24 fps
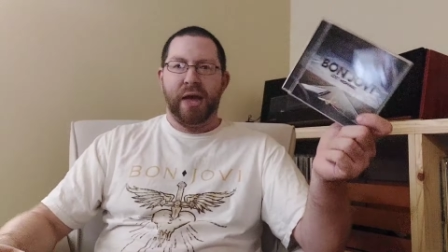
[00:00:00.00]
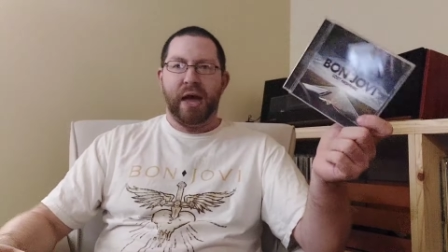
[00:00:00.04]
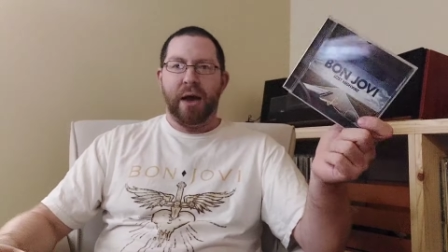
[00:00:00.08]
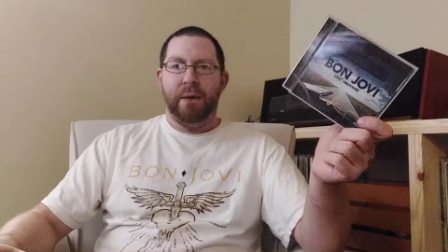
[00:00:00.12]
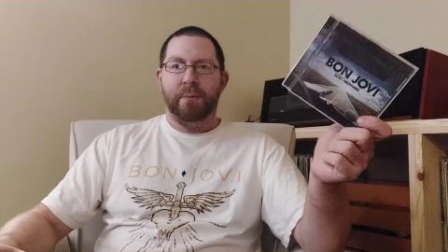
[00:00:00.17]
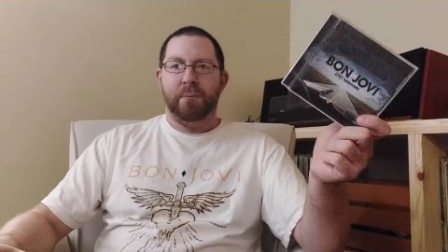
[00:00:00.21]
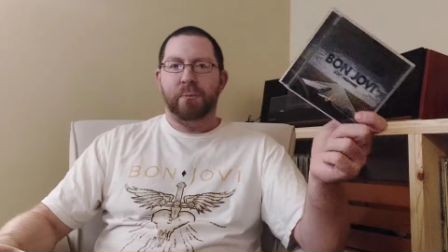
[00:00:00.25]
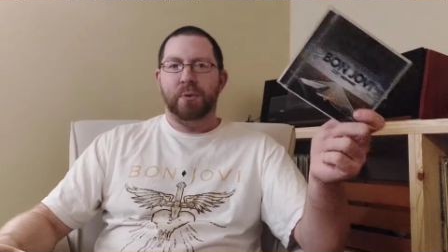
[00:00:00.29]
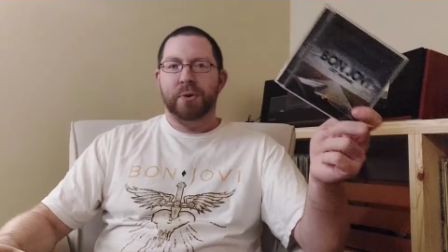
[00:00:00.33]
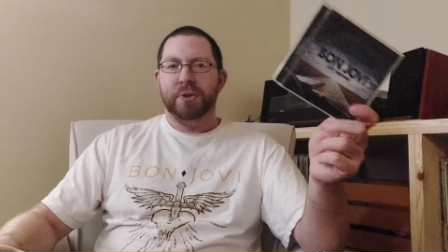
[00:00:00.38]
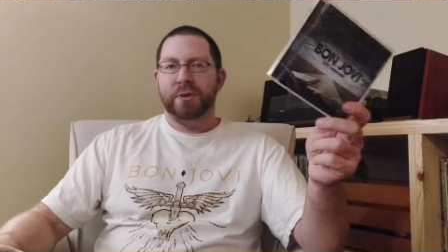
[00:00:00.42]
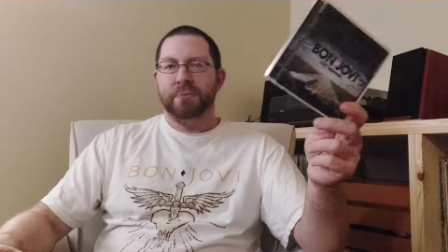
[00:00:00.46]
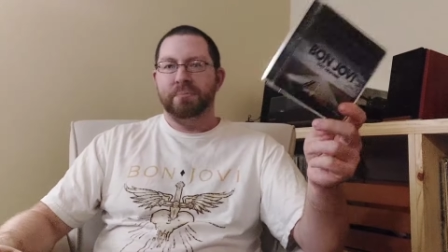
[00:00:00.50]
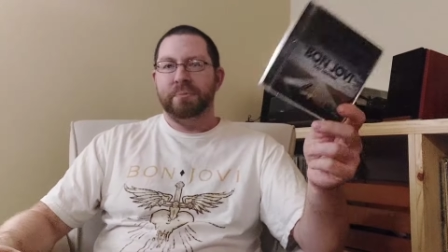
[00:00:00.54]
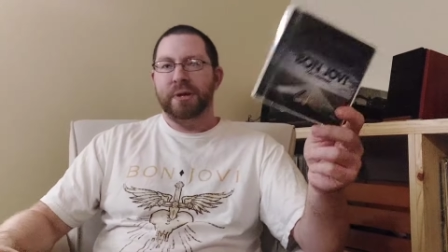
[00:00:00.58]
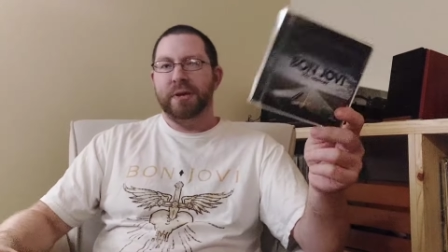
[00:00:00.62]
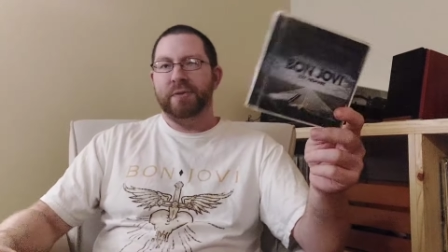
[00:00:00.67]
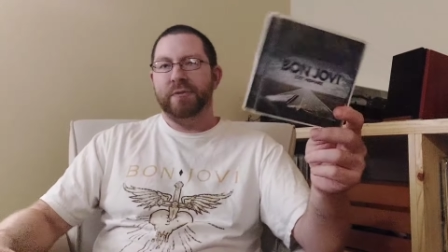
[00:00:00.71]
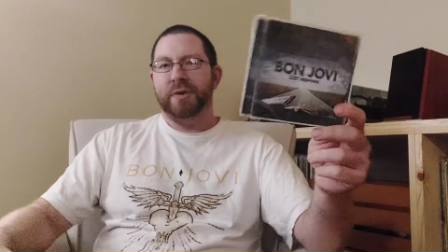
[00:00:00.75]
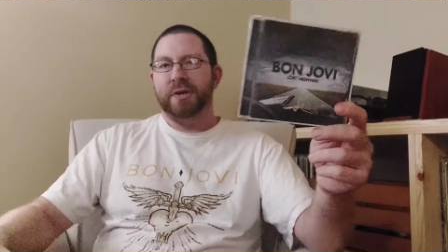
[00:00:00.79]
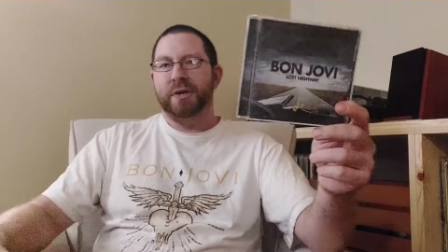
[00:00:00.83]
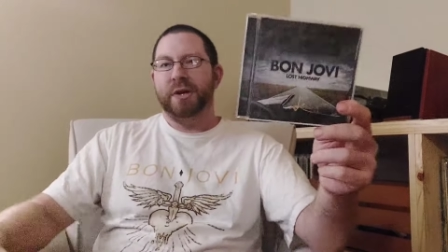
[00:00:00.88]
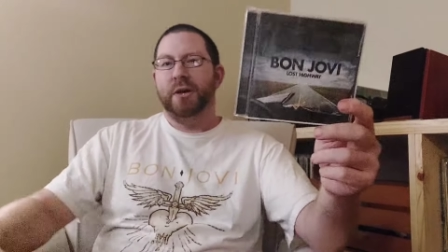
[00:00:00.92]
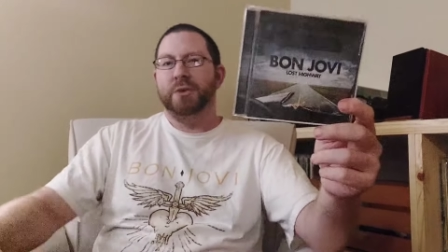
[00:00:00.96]
album with a bit
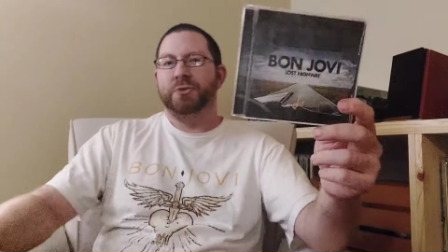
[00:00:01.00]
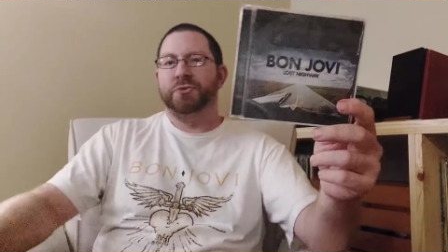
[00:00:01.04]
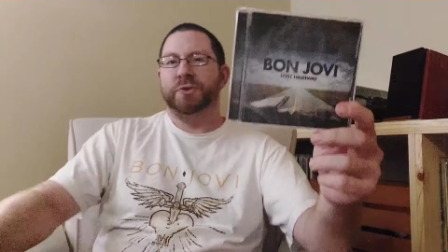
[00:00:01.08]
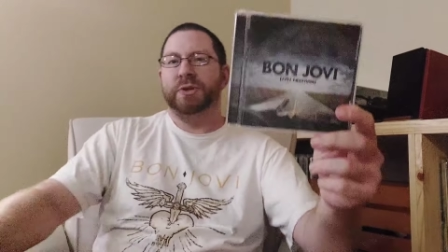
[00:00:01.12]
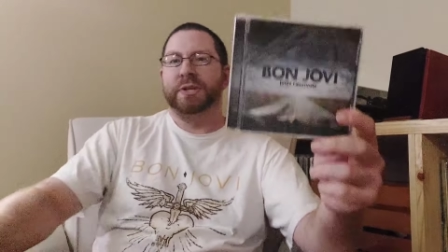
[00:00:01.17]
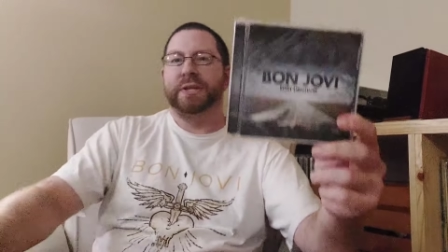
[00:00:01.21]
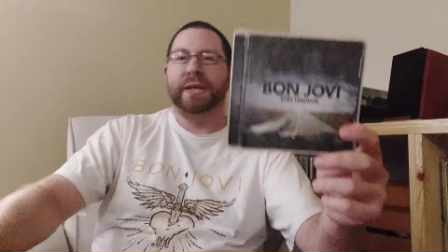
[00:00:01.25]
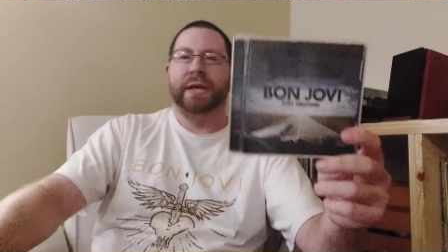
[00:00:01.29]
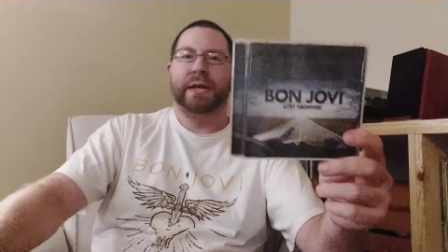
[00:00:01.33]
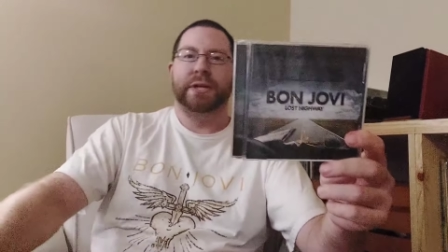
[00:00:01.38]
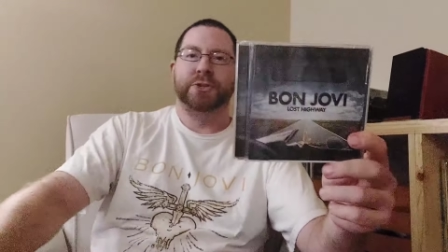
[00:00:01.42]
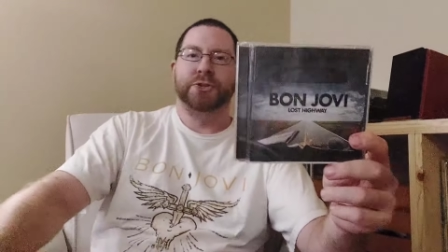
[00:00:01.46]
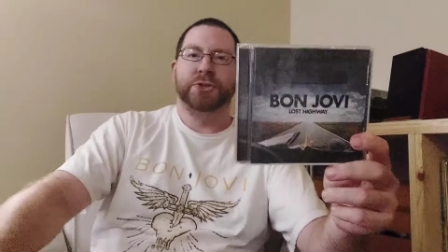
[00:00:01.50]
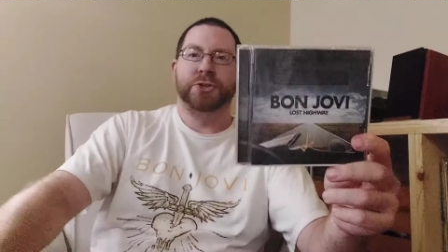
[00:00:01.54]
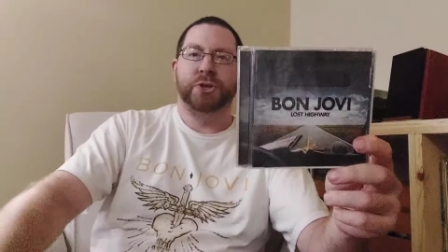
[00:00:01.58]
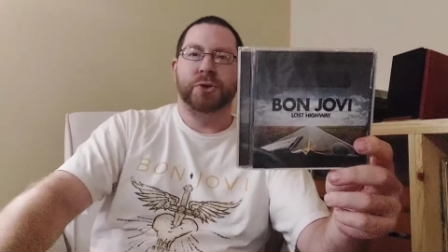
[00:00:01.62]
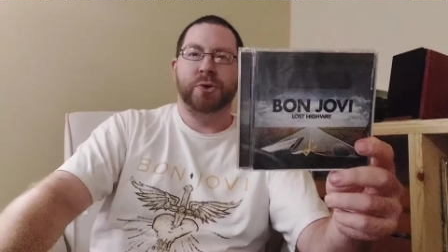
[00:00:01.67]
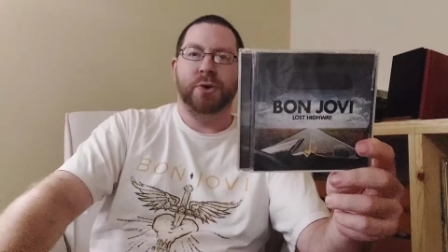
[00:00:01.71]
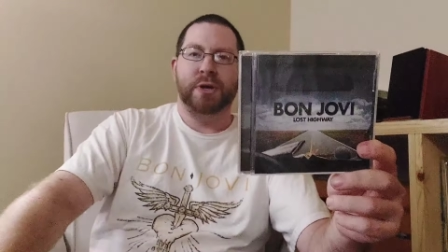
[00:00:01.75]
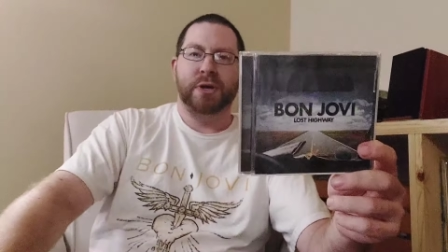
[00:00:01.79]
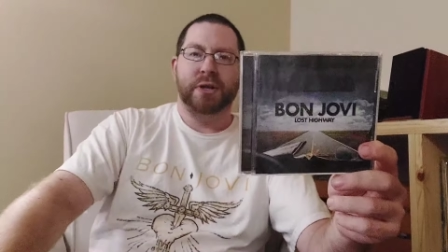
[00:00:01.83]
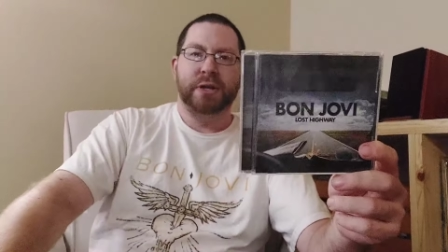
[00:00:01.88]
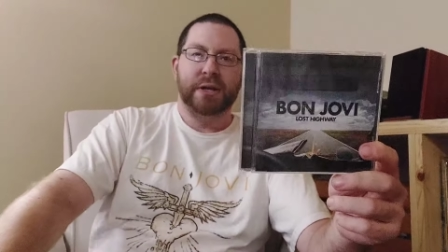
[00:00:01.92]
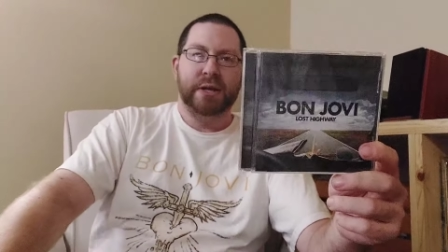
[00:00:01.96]
of a country tinge to
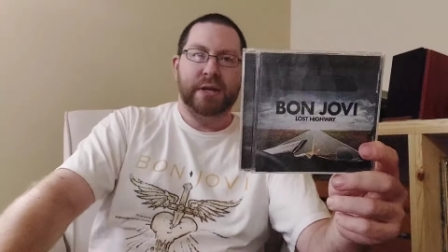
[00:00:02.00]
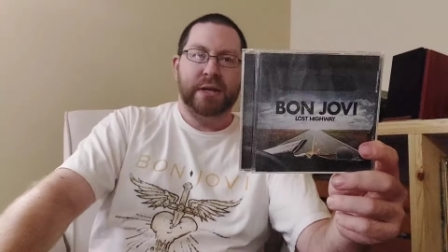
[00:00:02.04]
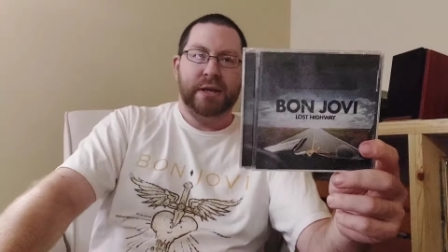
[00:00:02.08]
it.